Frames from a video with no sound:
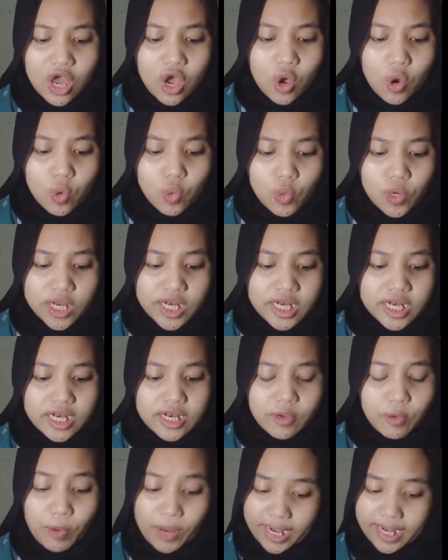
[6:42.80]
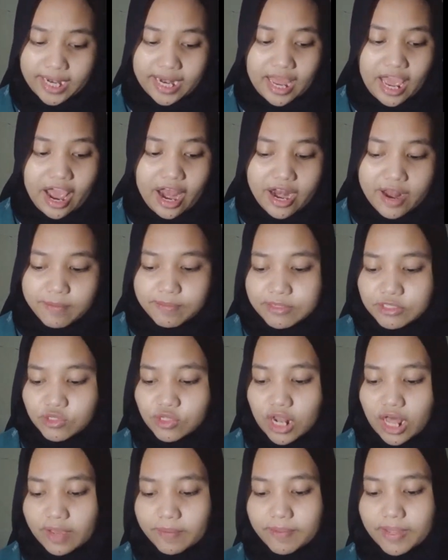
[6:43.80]
when Nabi
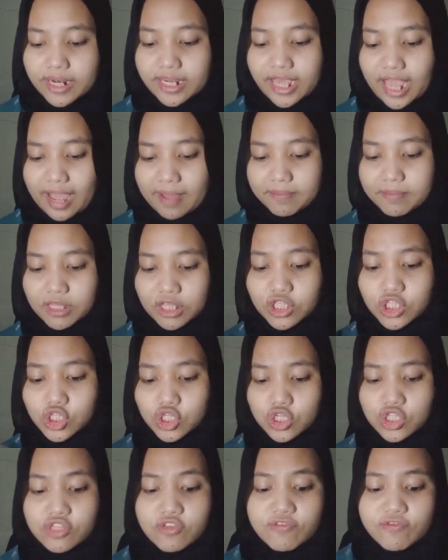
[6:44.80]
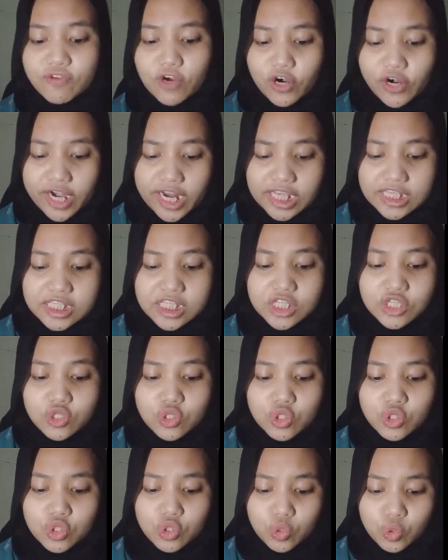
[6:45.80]
Sulaiman came into the forest
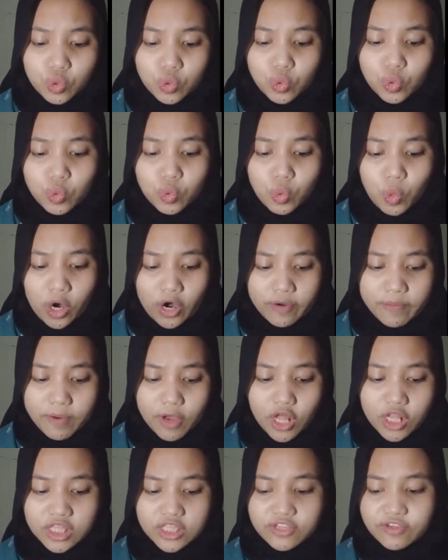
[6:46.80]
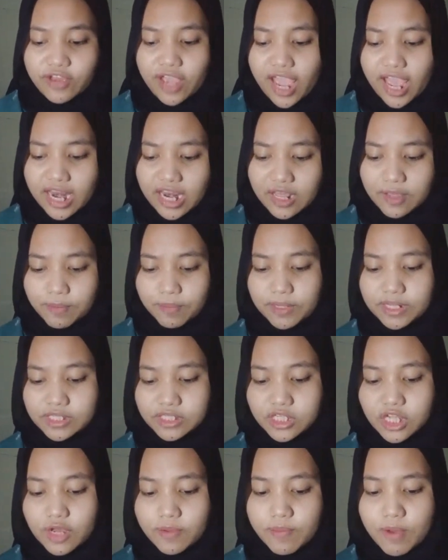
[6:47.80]
to warn all the animals
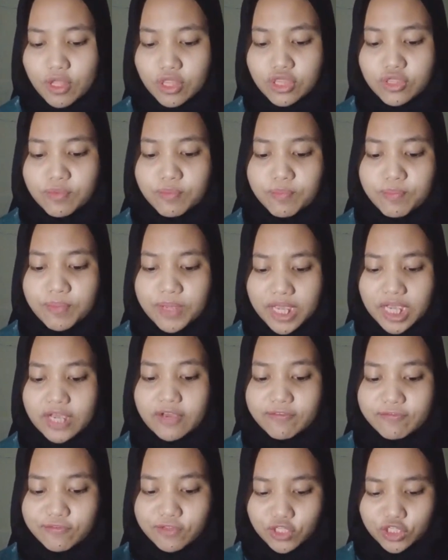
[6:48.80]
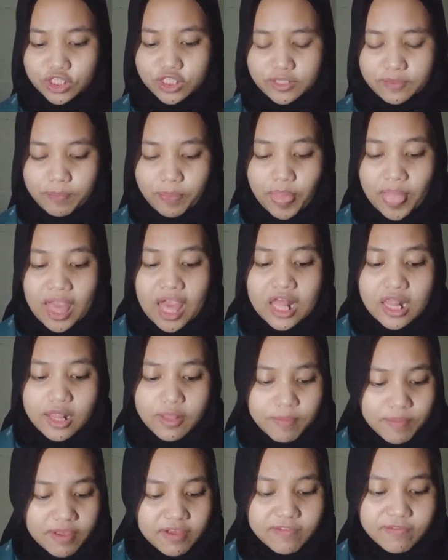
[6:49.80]
about the big flood. The
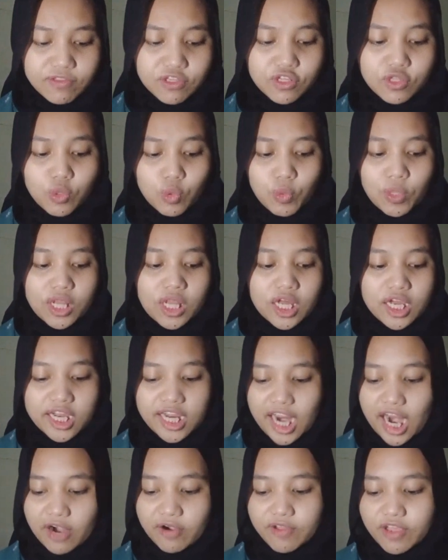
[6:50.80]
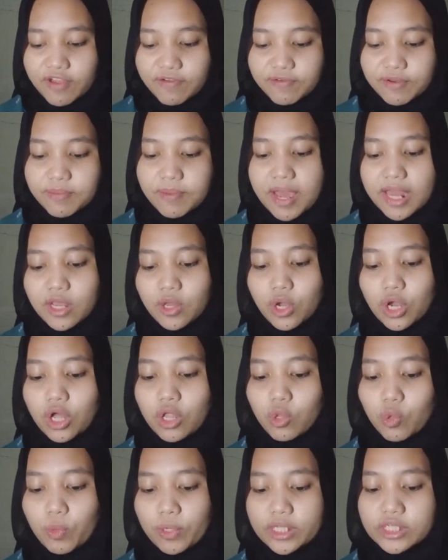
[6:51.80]
big flood will carry everybody
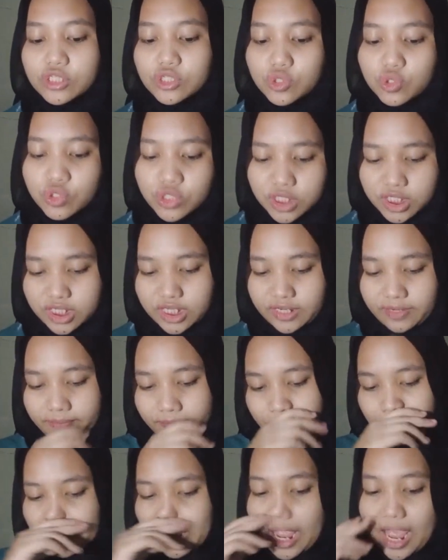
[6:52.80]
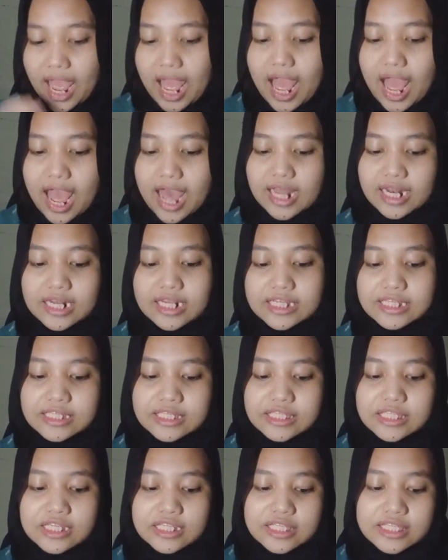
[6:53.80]
always to sea, unless
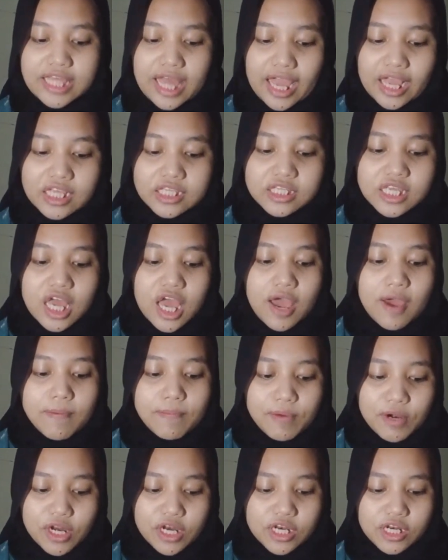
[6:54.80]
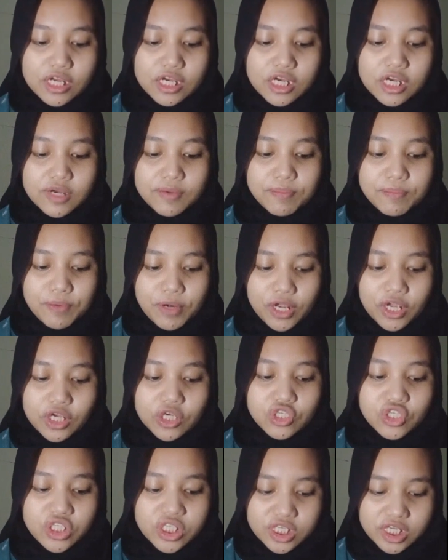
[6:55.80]
the takes
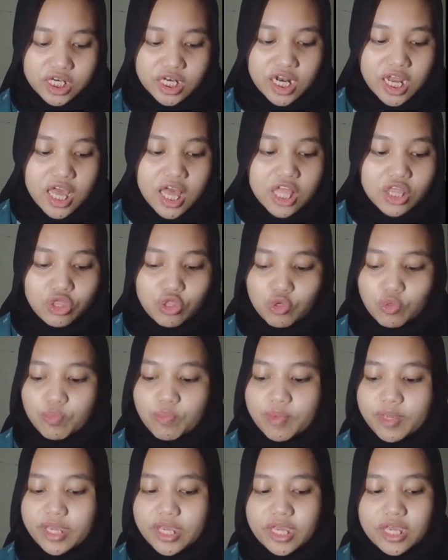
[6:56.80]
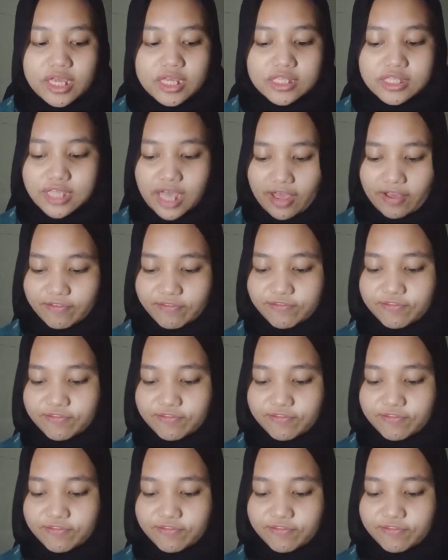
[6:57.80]
precaution to be safe.